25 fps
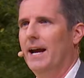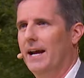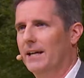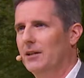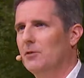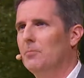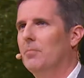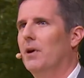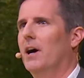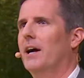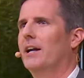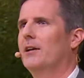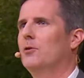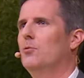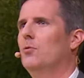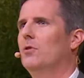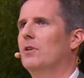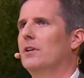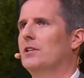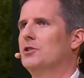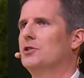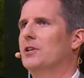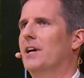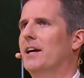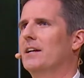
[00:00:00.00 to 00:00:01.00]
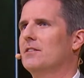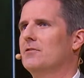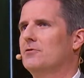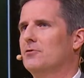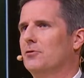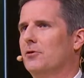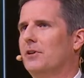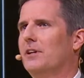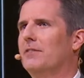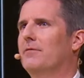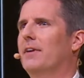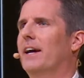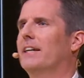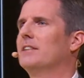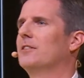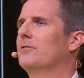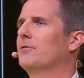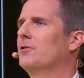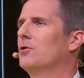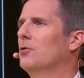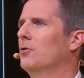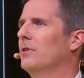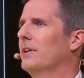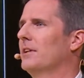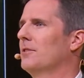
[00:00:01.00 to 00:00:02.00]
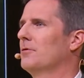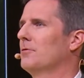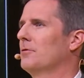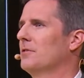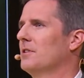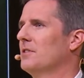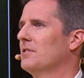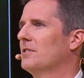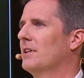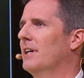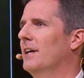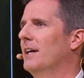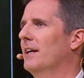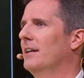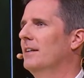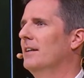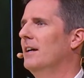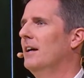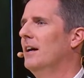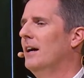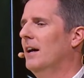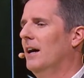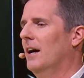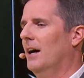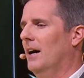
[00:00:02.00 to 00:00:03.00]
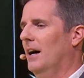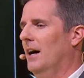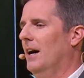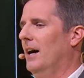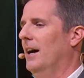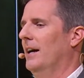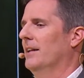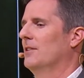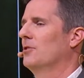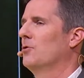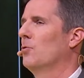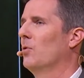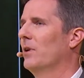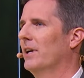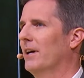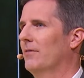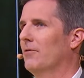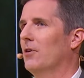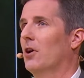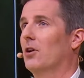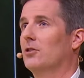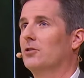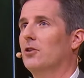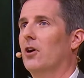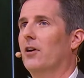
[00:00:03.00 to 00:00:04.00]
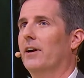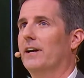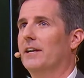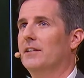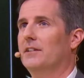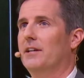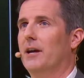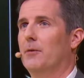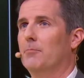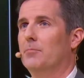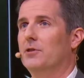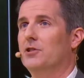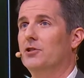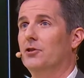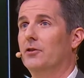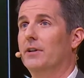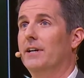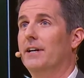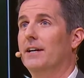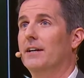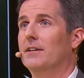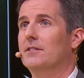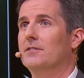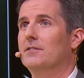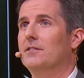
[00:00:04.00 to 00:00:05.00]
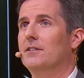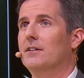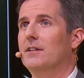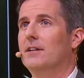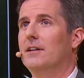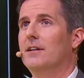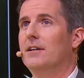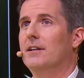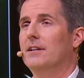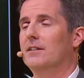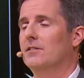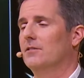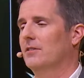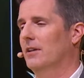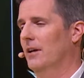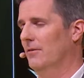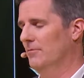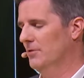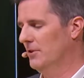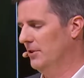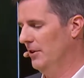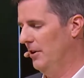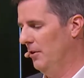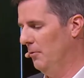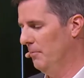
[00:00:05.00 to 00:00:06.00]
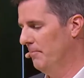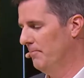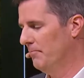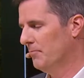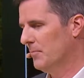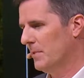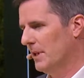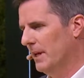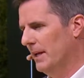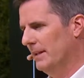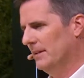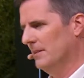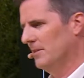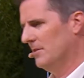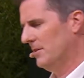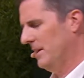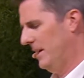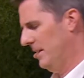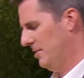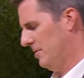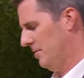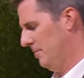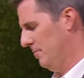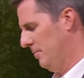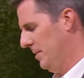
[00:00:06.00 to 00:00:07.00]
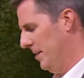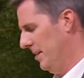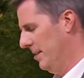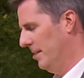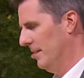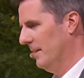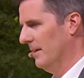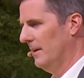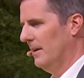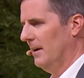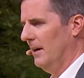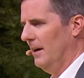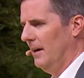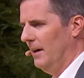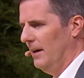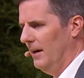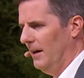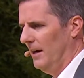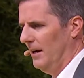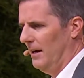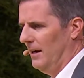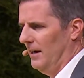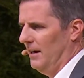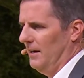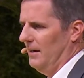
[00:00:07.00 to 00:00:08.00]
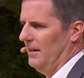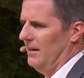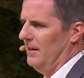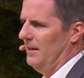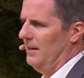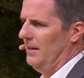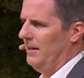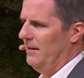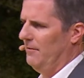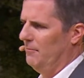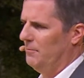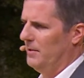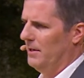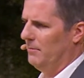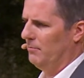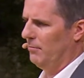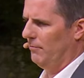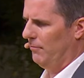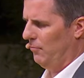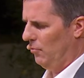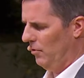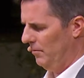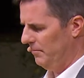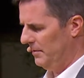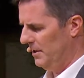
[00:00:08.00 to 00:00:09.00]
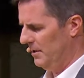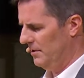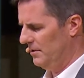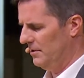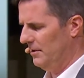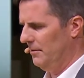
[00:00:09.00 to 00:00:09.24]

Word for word: and the body will adjust through convective cooling through the skin uh, to whatever our target temperature is. So, so and these tests have been uh, have been performed in